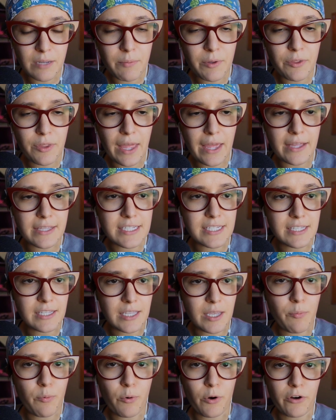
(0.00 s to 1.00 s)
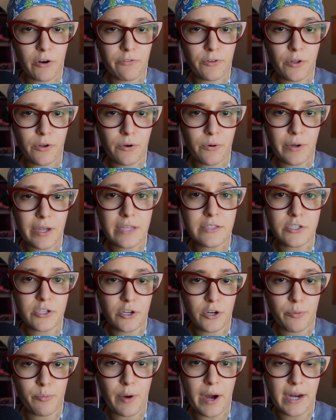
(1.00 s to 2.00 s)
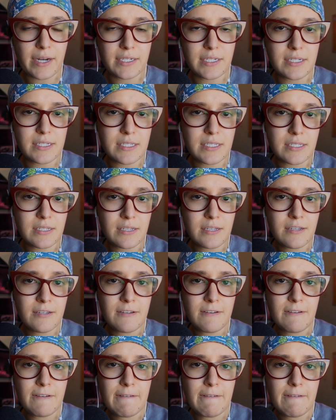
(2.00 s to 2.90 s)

some of that sleep workflow into your practice?